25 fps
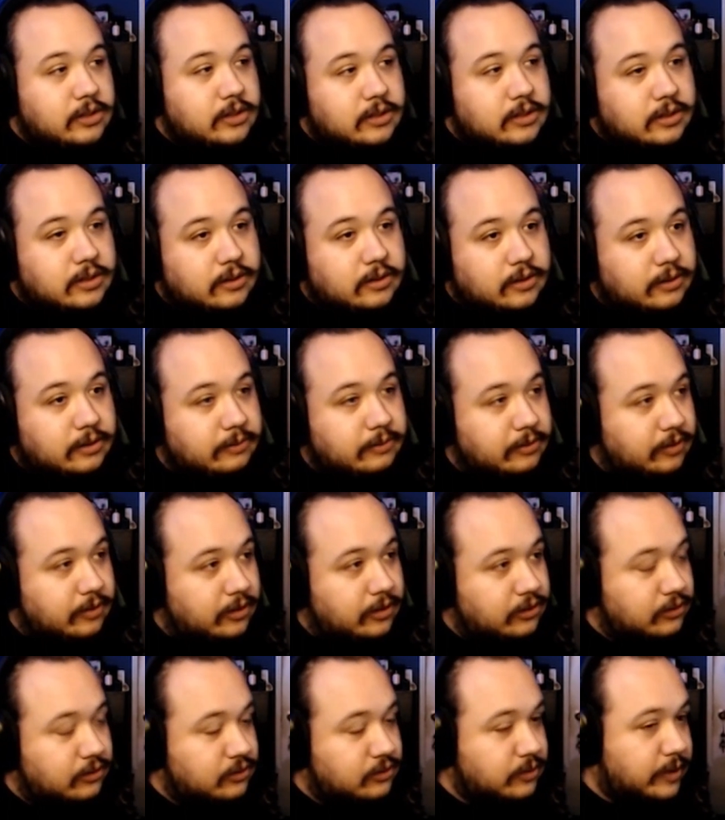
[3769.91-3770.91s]
still gonna be
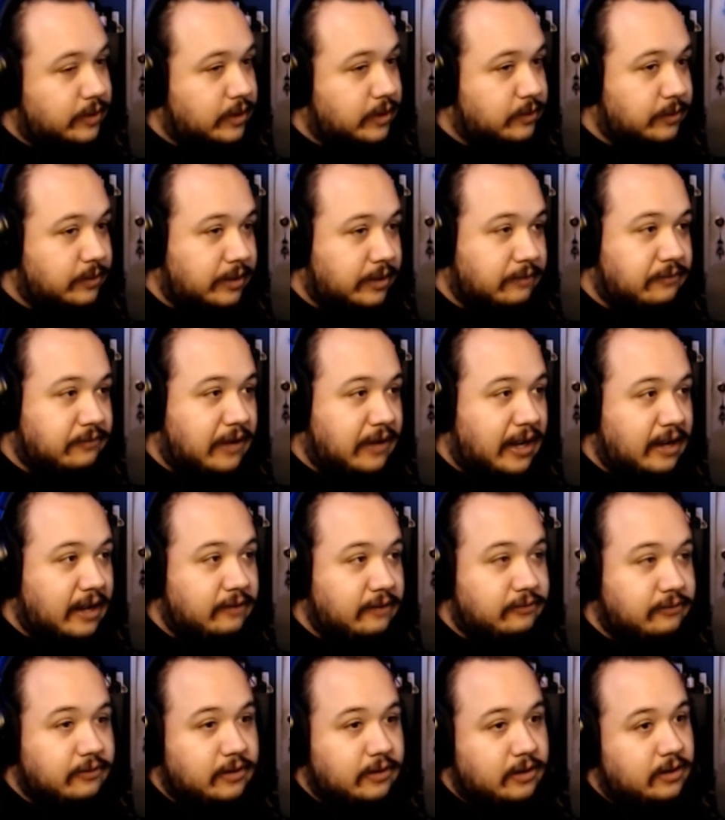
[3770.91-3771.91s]
going through
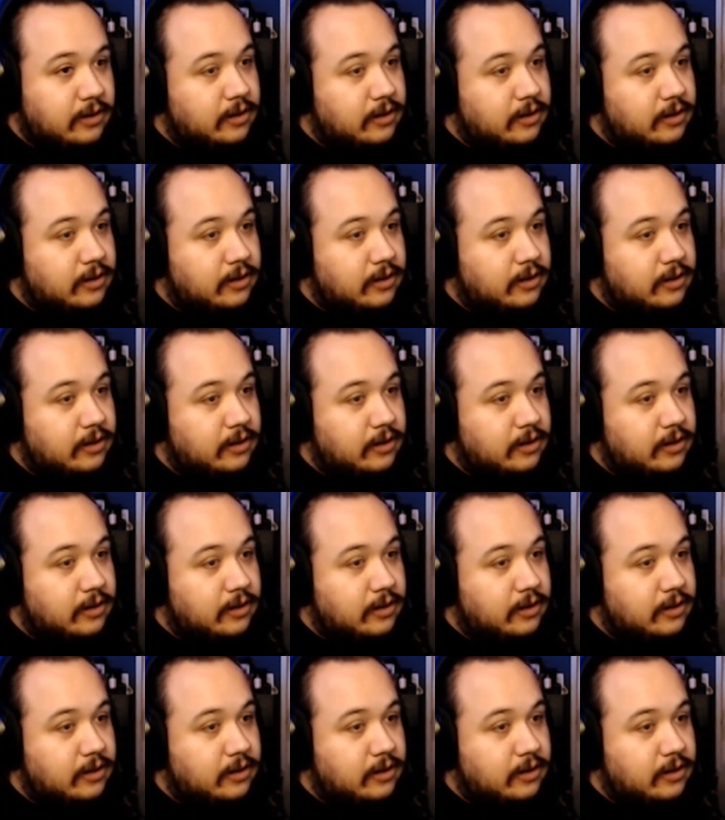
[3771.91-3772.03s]
2025